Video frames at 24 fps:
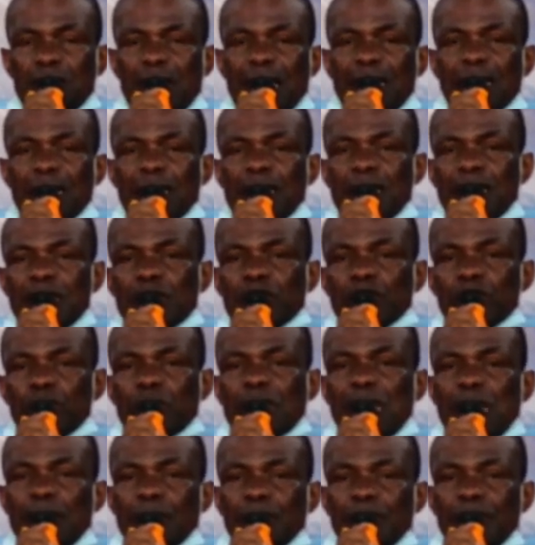at least you
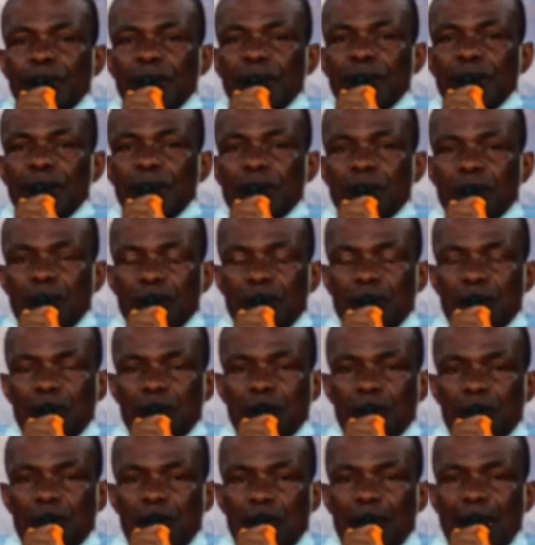can be
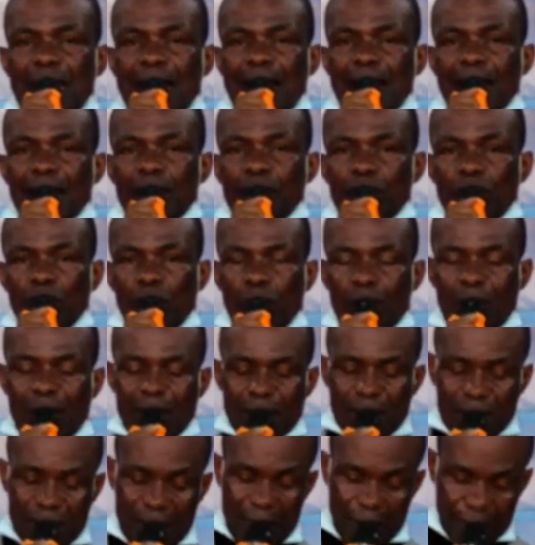like your
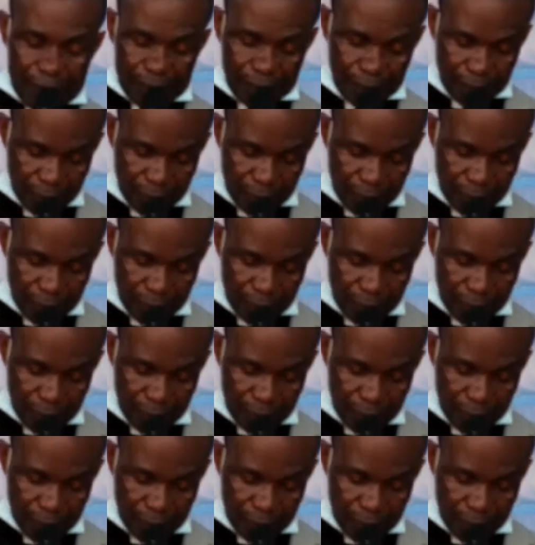master.